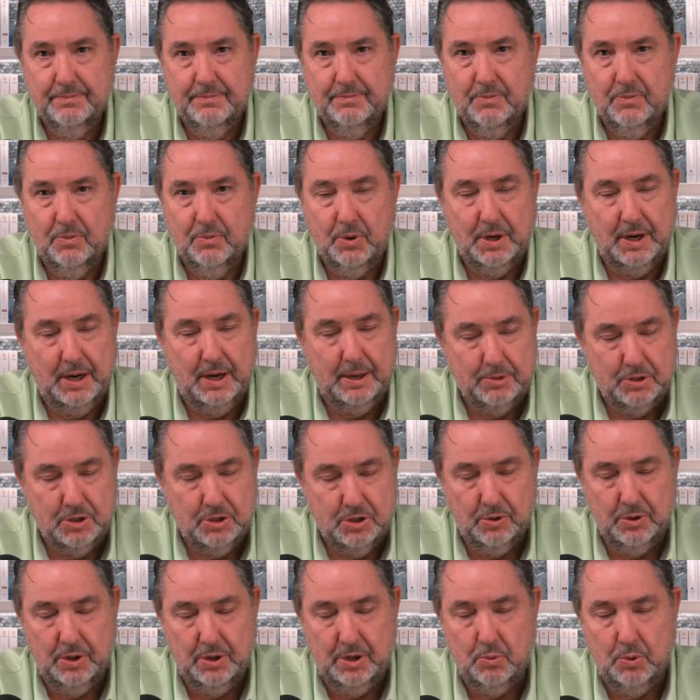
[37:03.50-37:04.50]
What I'm
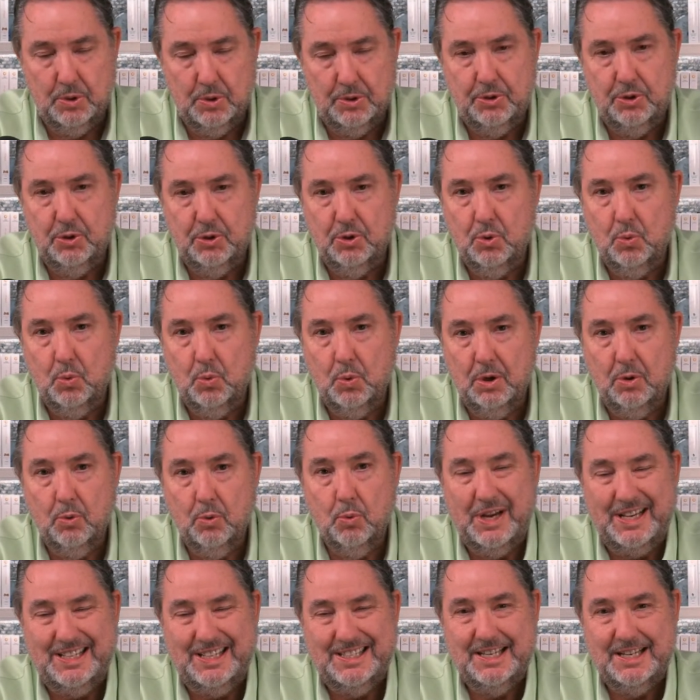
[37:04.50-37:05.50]
sharing with you will
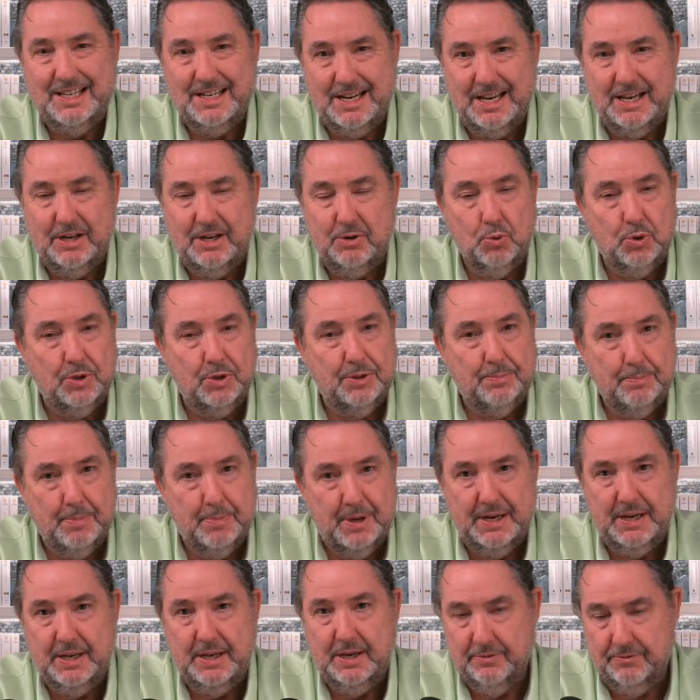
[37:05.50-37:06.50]
resonate with
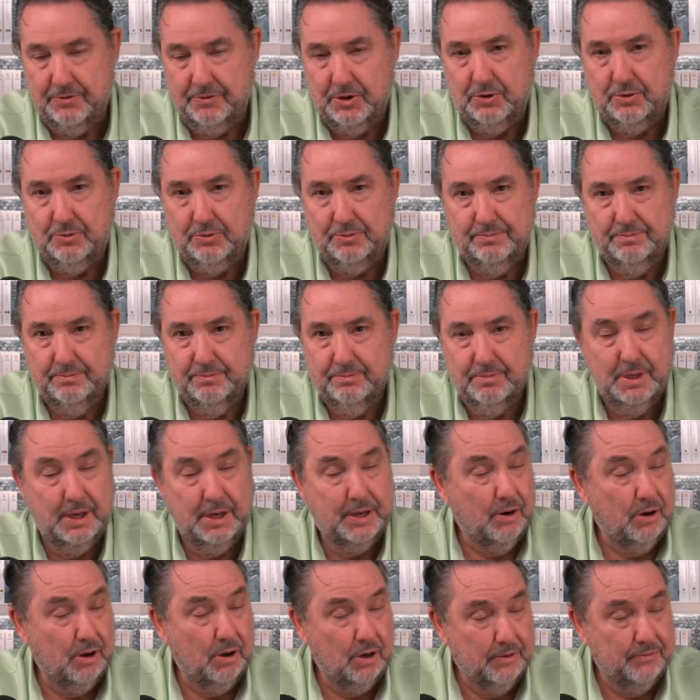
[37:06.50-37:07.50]
many of you. Not
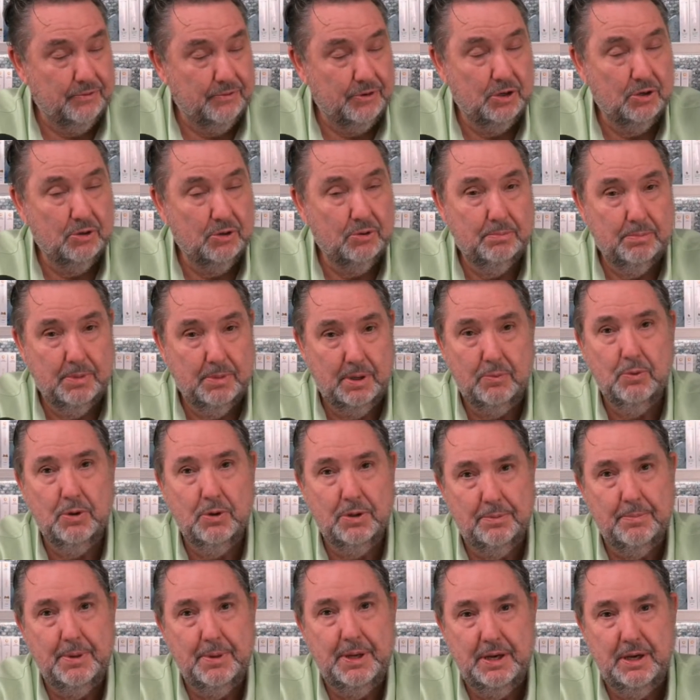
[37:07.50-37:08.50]
all of you, but with
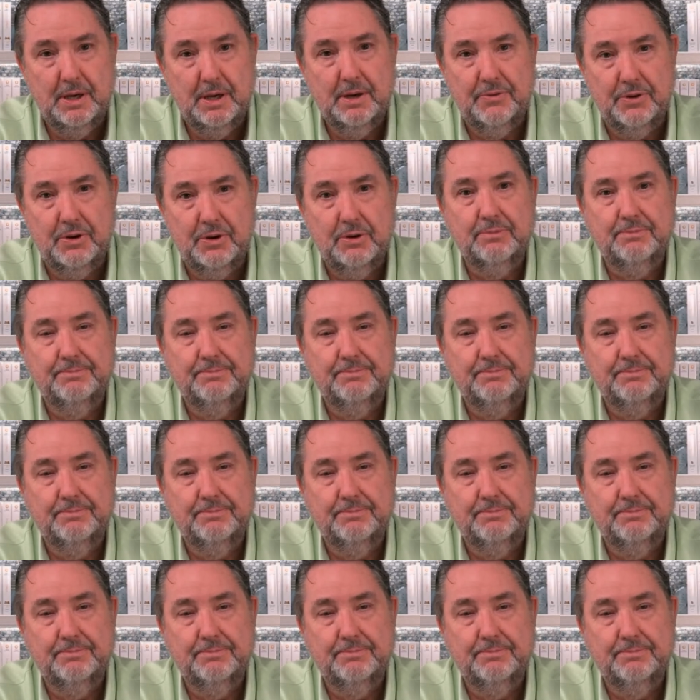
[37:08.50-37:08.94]
many of you.